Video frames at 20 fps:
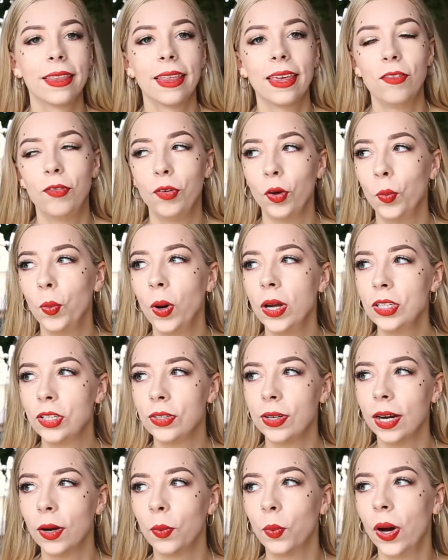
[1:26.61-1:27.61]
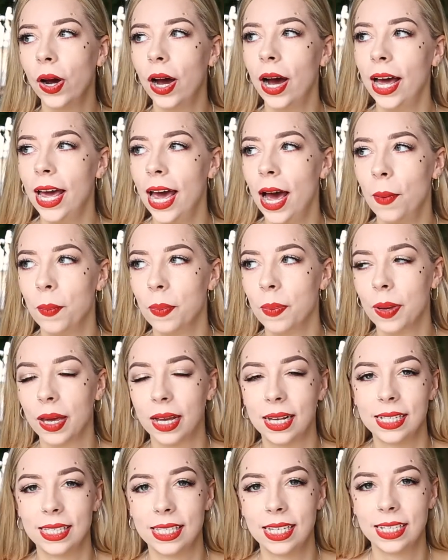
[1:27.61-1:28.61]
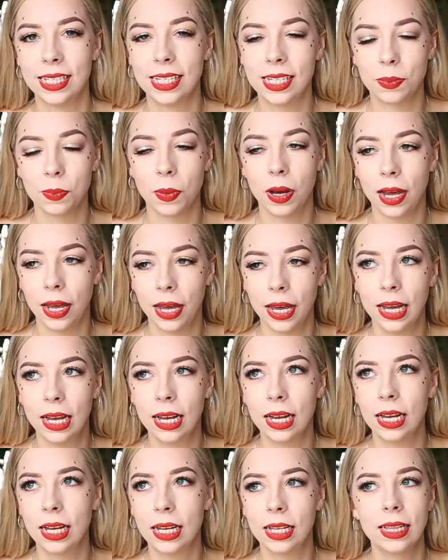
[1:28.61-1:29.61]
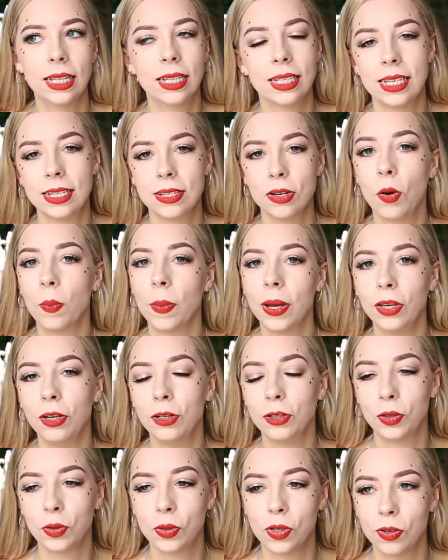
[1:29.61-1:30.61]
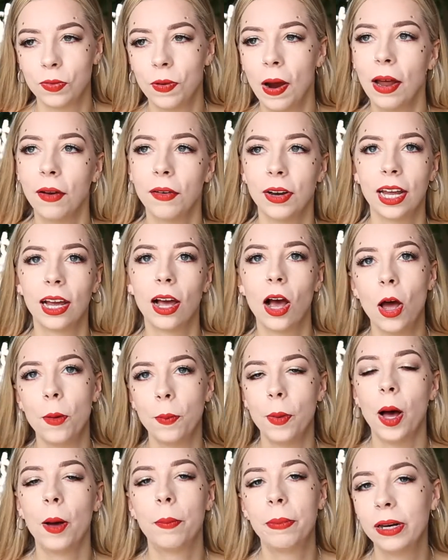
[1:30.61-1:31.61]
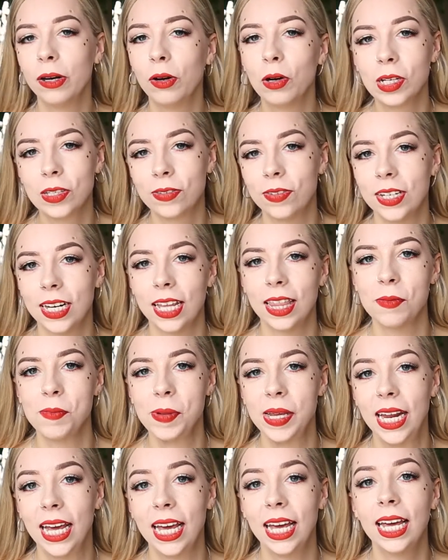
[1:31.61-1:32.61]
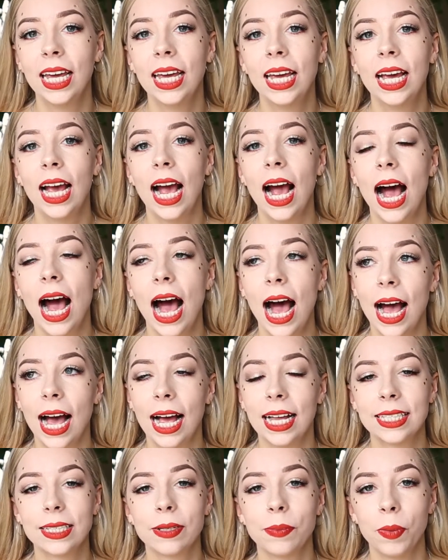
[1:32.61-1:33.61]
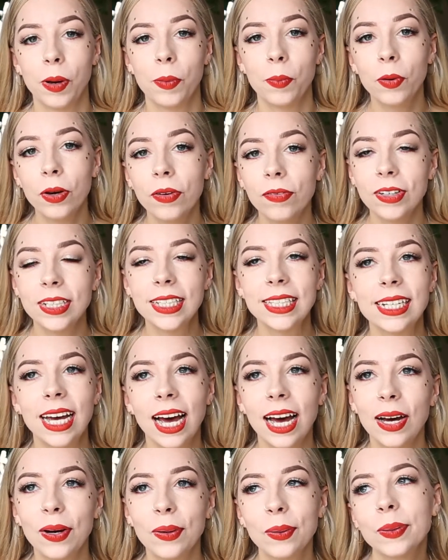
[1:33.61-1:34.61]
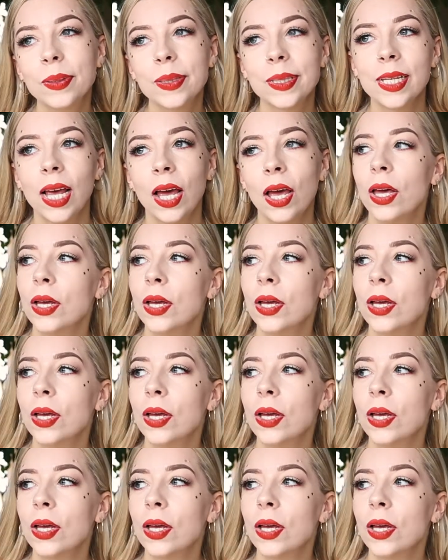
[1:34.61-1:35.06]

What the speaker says: If you're wondering where I am, because this is not my usual surrounding. I'm up in Oxford at the minute at my boyfriend's house.